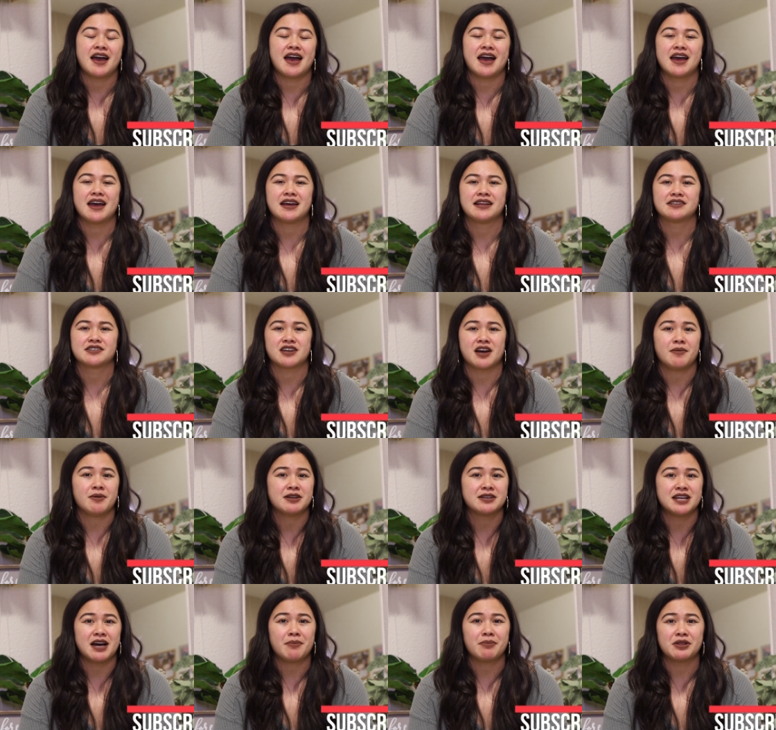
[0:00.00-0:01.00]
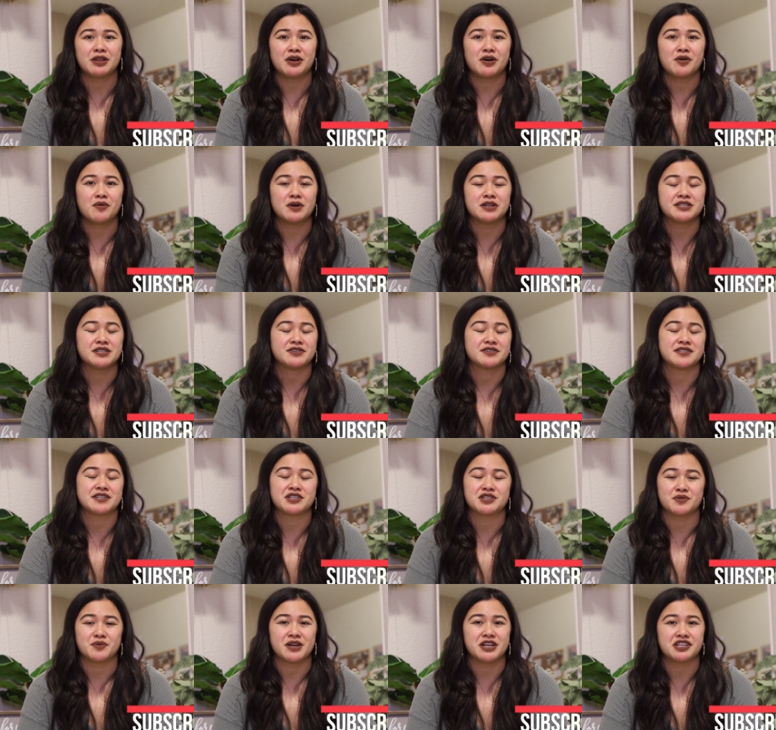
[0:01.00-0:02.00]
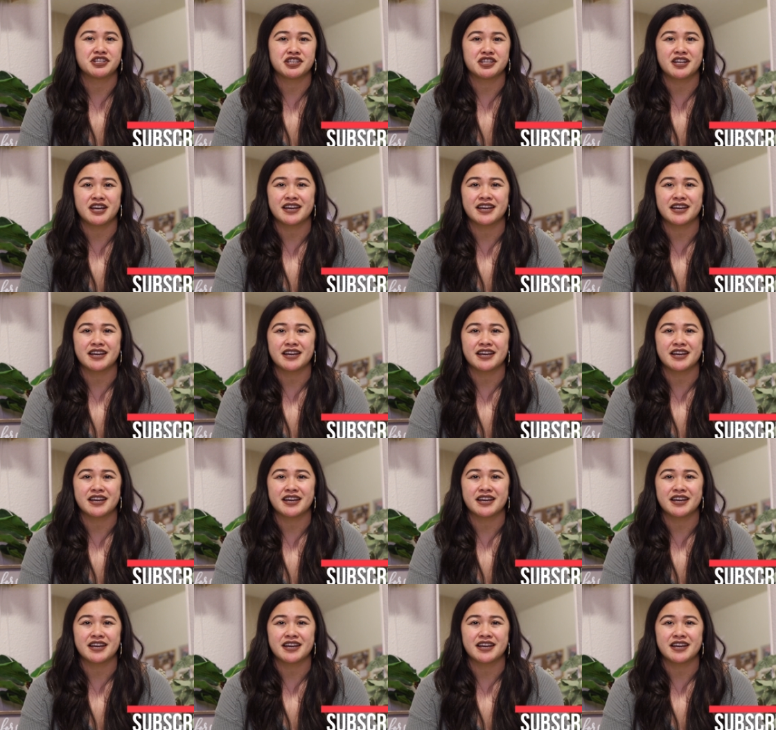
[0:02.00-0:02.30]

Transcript: and comment down below what's your situation.